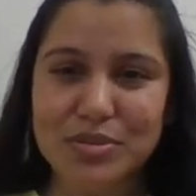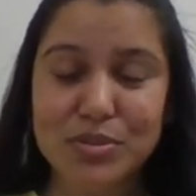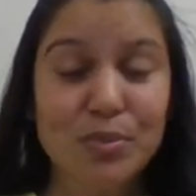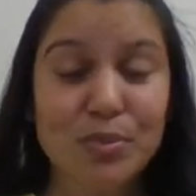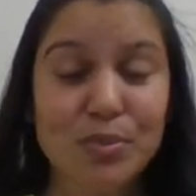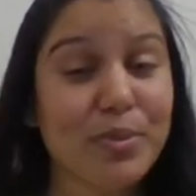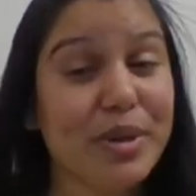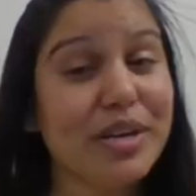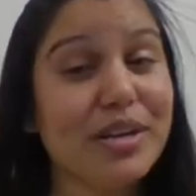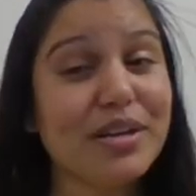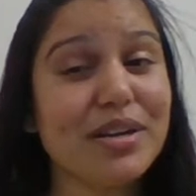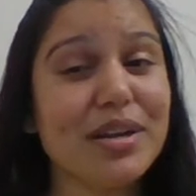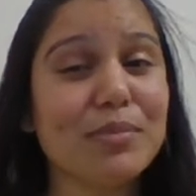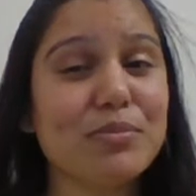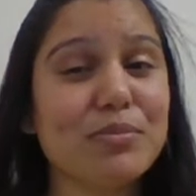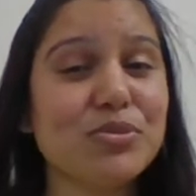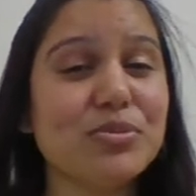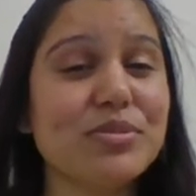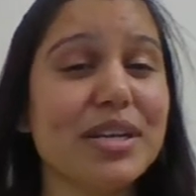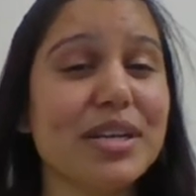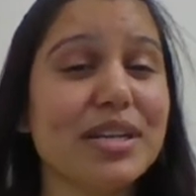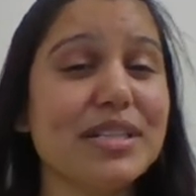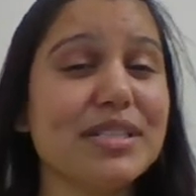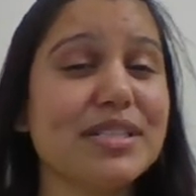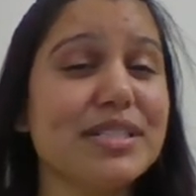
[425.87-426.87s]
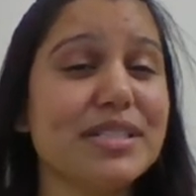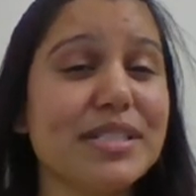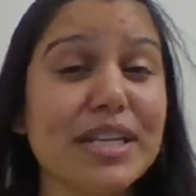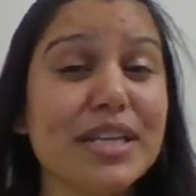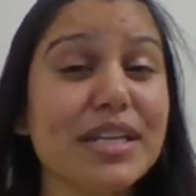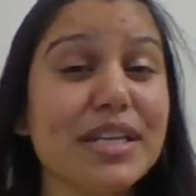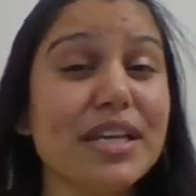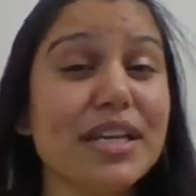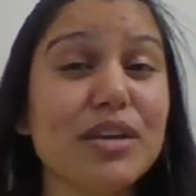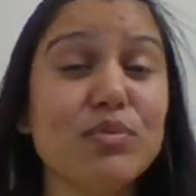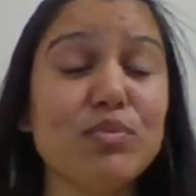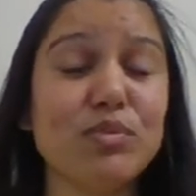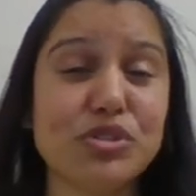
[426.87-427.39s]
So when it comes to that
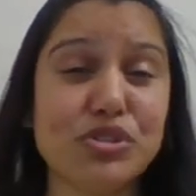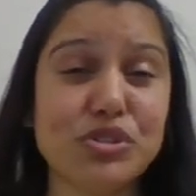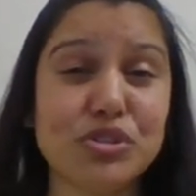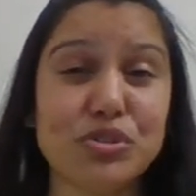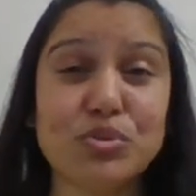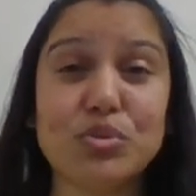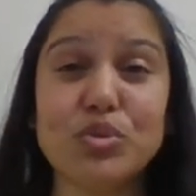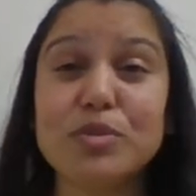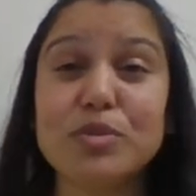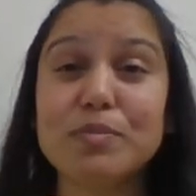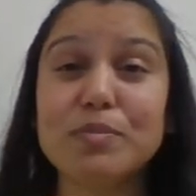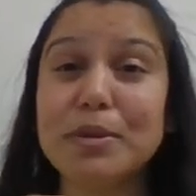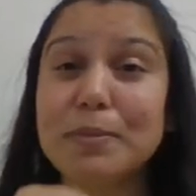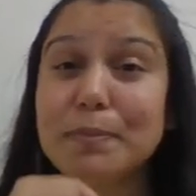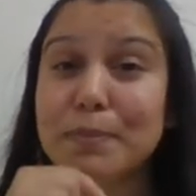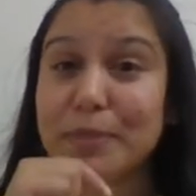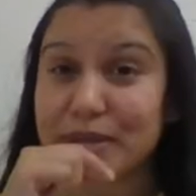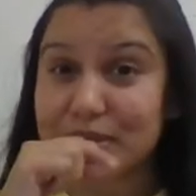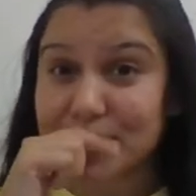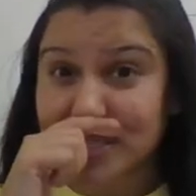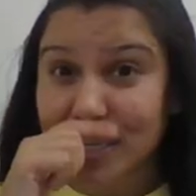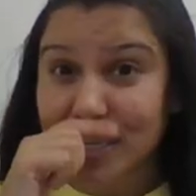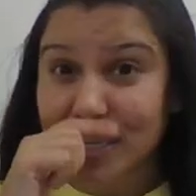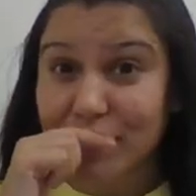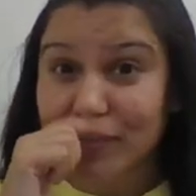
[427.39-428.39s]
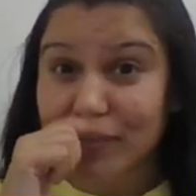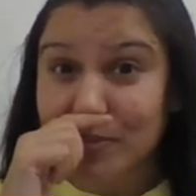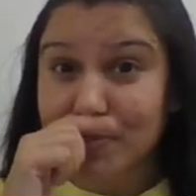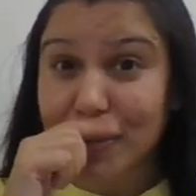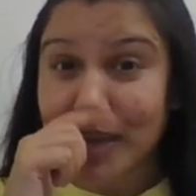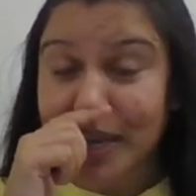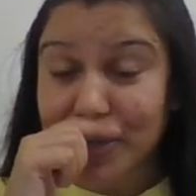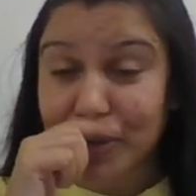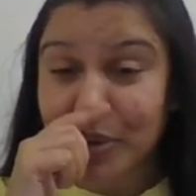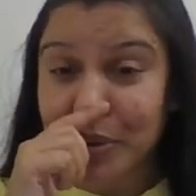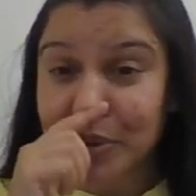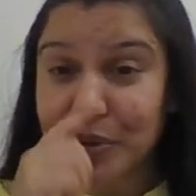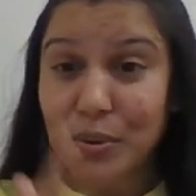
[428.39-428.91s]
stinking which could be perceived by
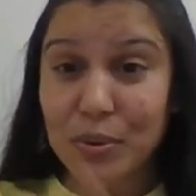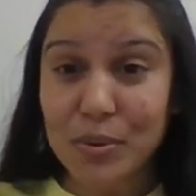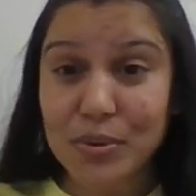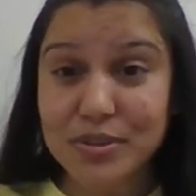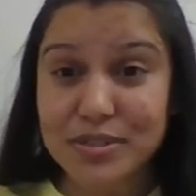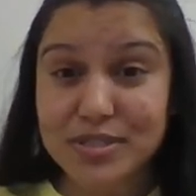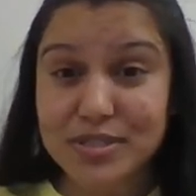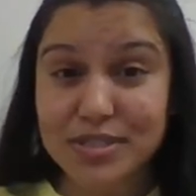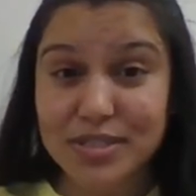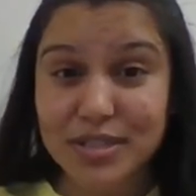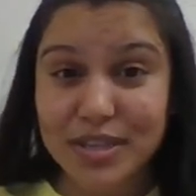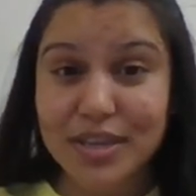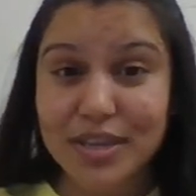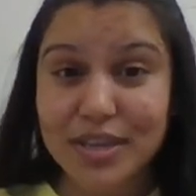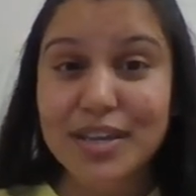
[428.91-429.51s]
your nose,